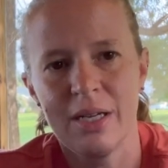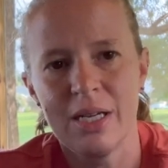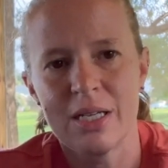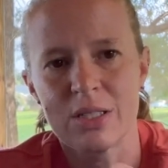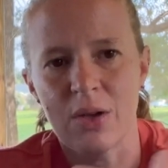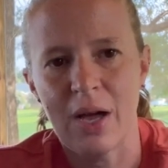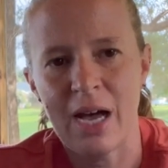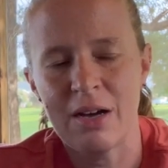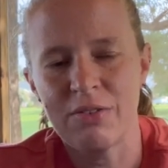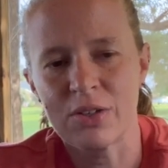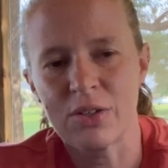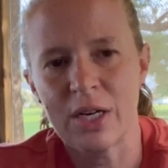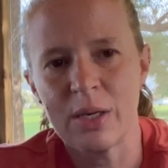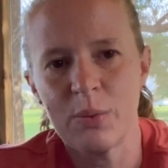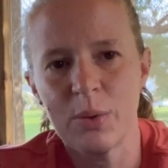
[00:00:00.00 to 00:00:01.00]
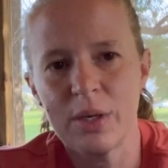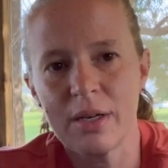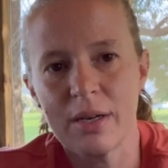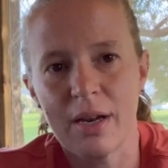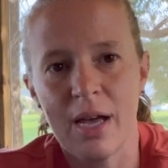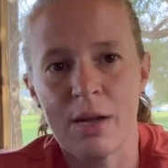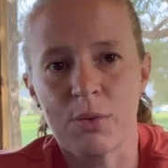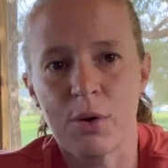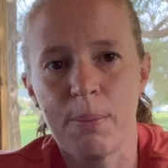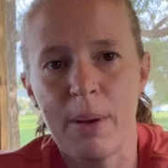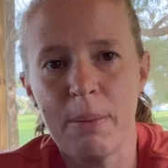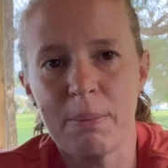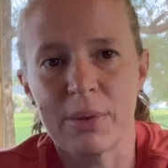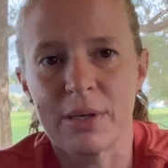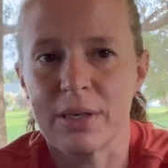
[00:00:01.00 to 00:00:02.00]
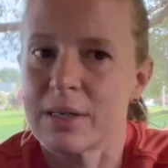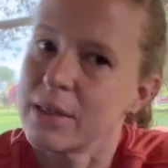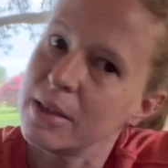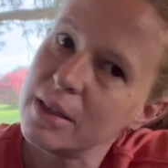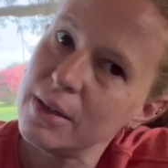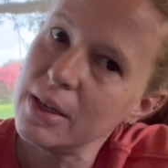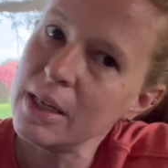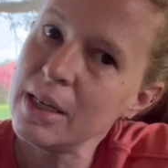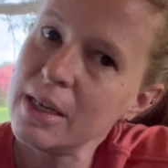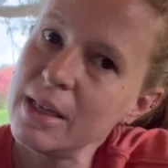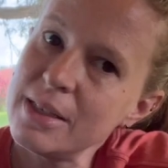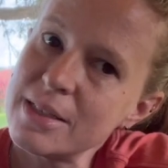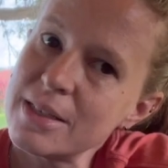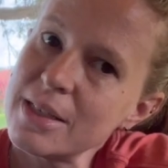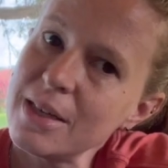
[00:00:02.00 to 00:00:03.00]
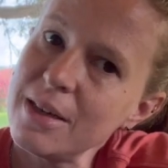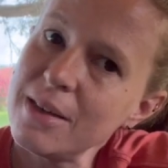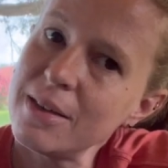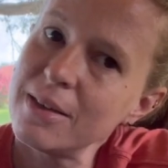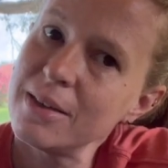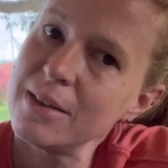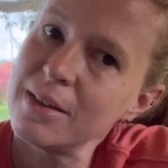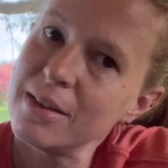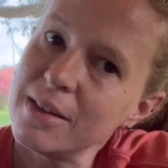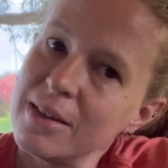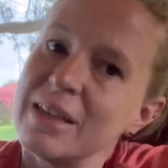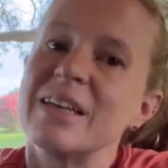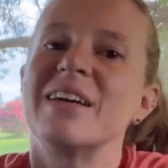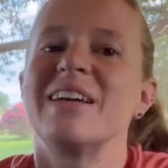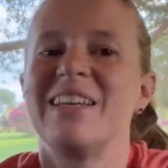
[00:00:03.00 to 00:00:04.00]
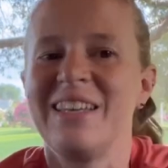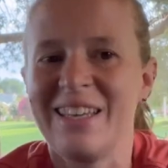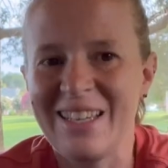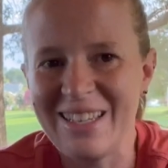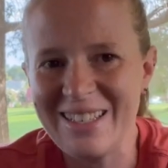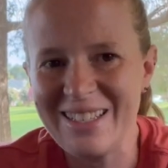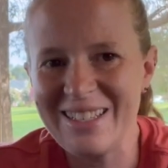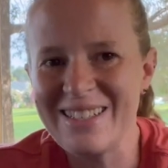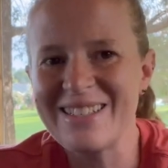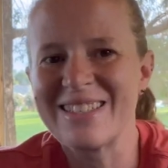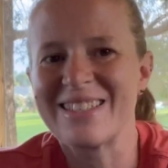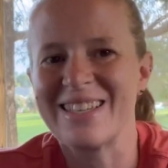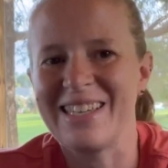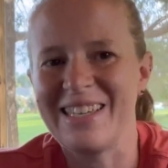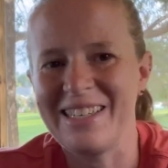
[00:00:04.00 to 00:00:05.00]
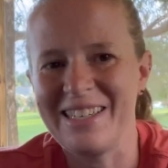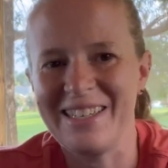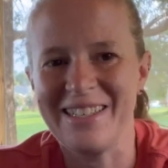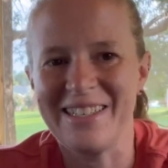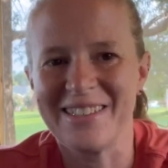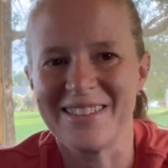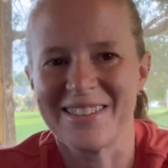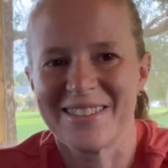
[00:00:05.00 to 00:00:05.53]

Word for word: So have a great one, and remember, EDC, EDC.